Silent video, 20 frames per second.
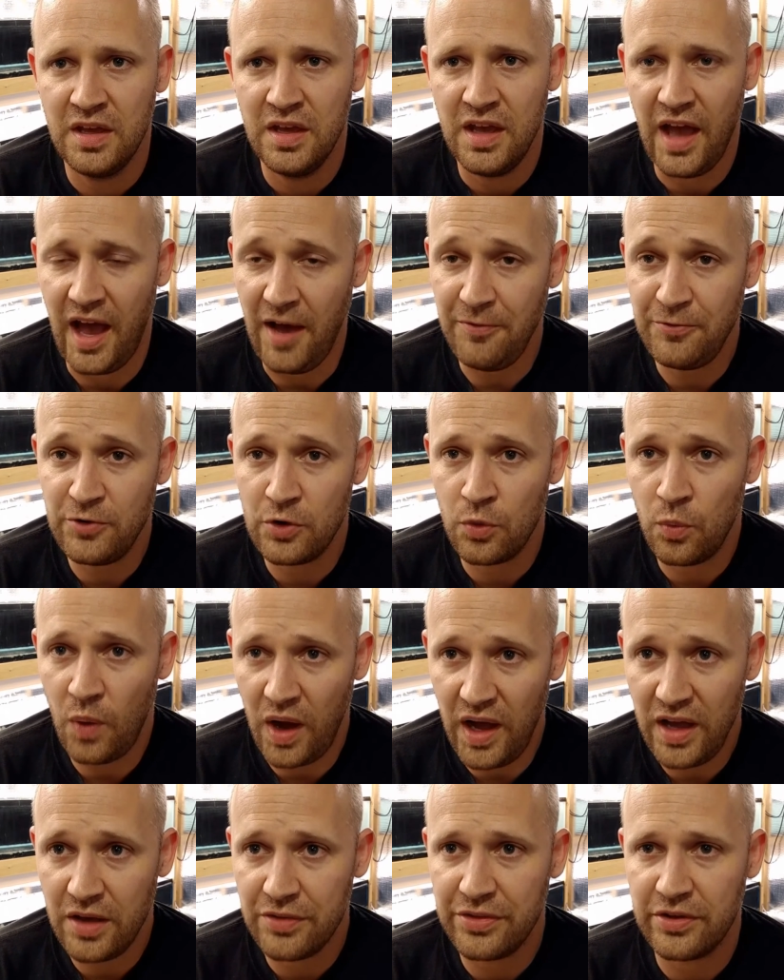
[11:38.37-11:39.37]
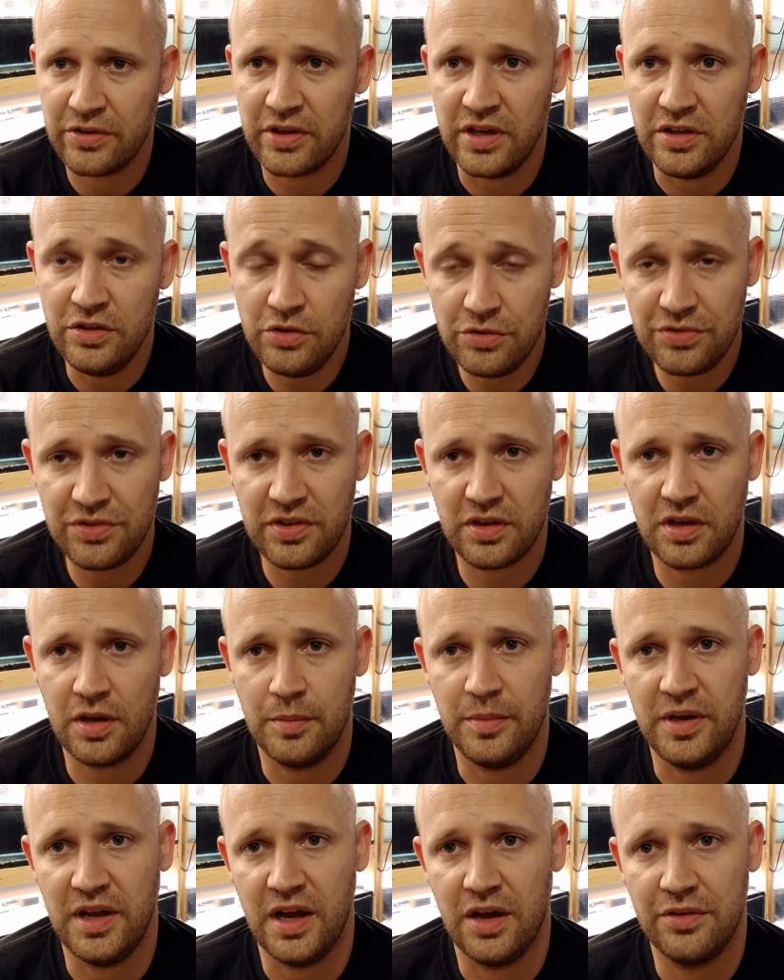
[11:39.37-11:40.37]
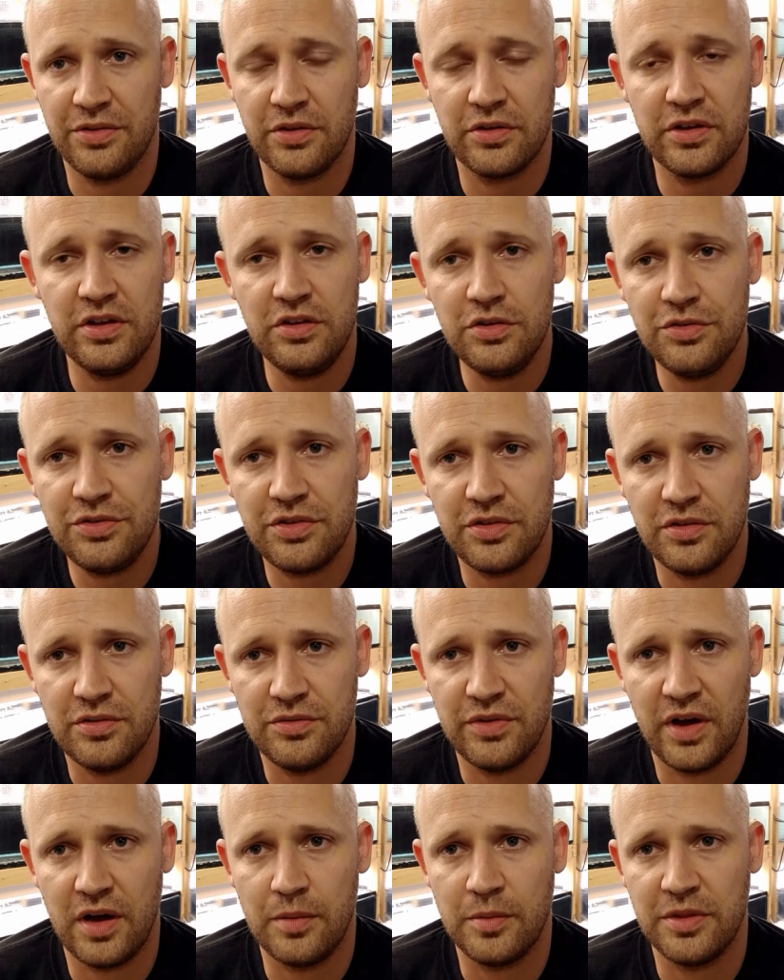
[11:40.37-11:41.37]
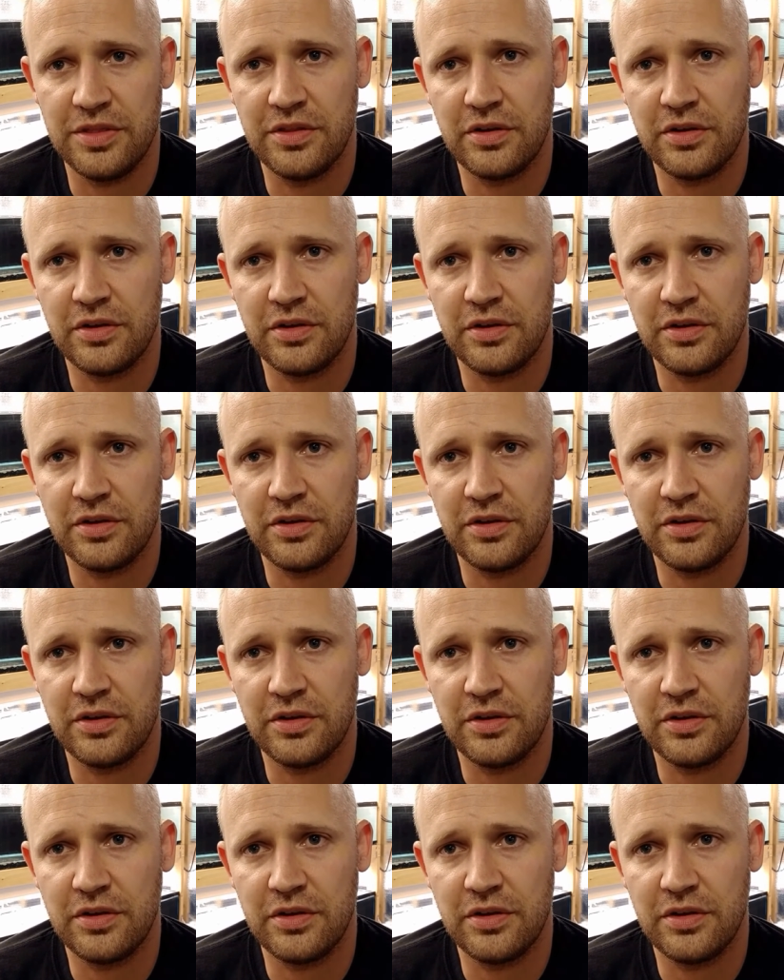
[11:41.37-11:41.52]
After a while, they'll get used to coming out. They'll get used to the environment.